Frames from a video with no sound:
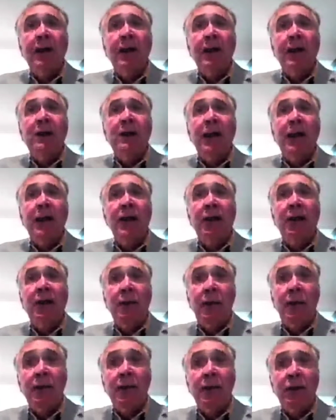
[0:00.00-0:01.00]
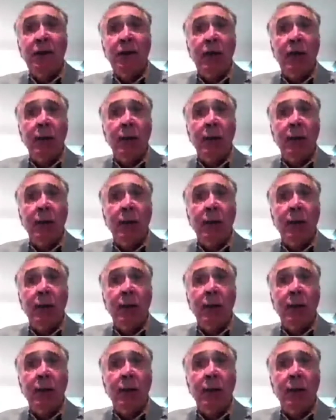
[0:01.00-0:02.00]
and inside that glomerulus are
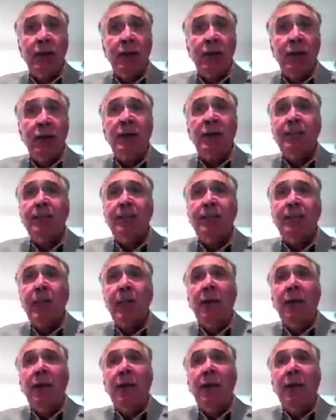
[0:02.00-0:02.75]
red cells